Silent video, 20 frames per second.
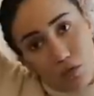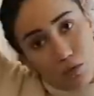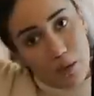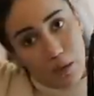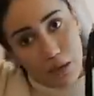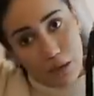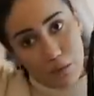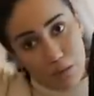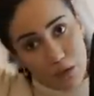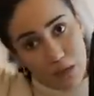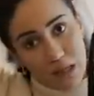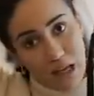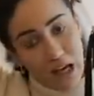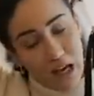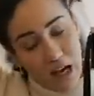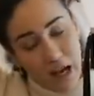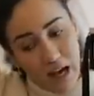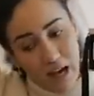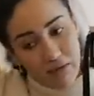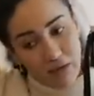to, but it was
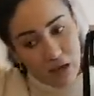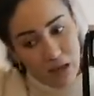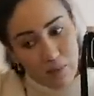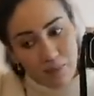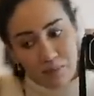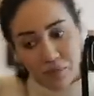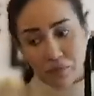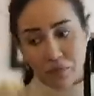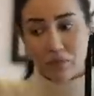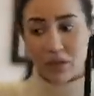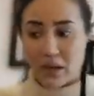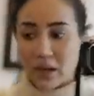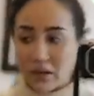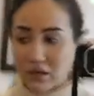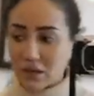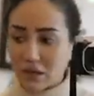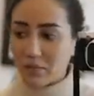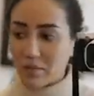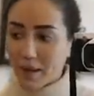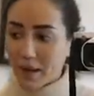heavy
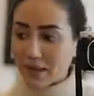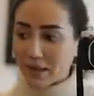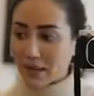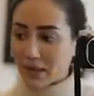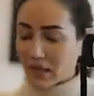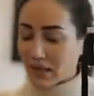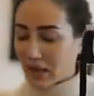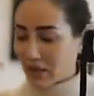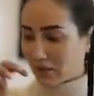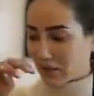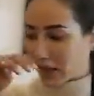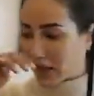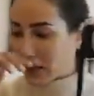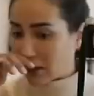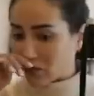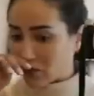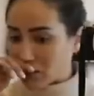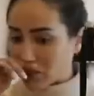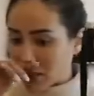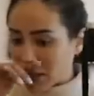carrying the basket and everything
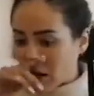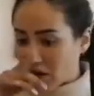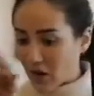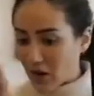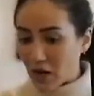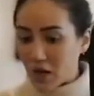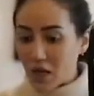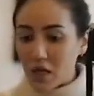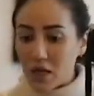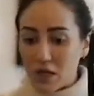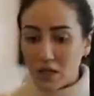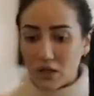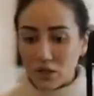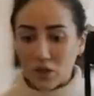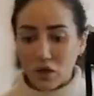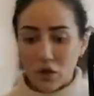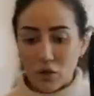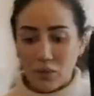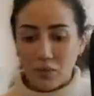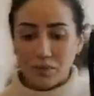else from Zara.
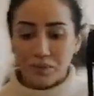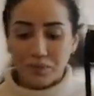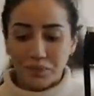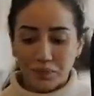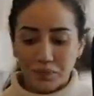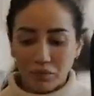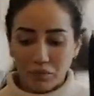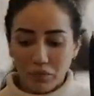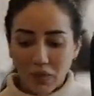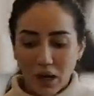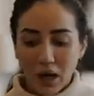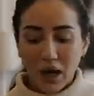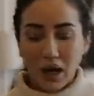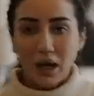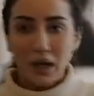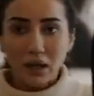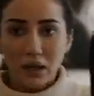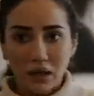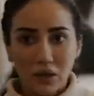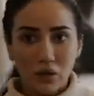So
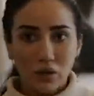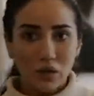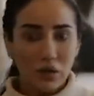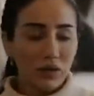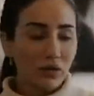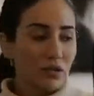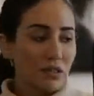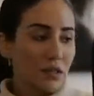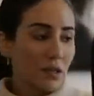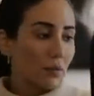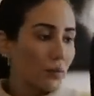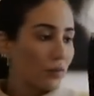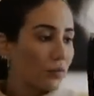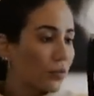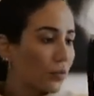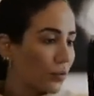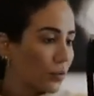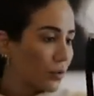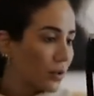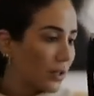I'll order some
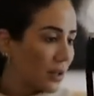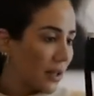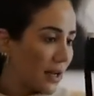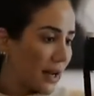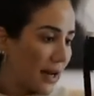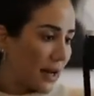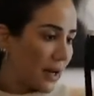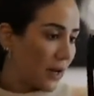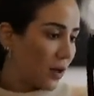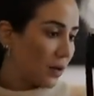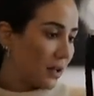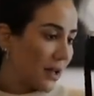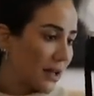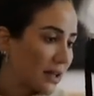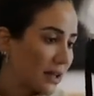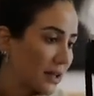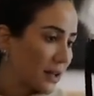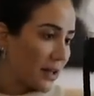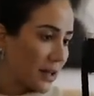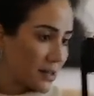food now,
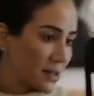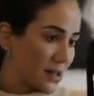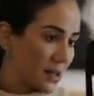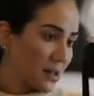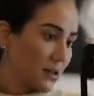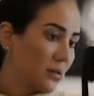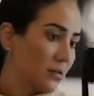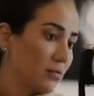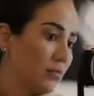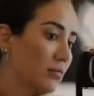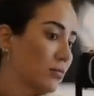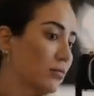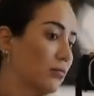like as in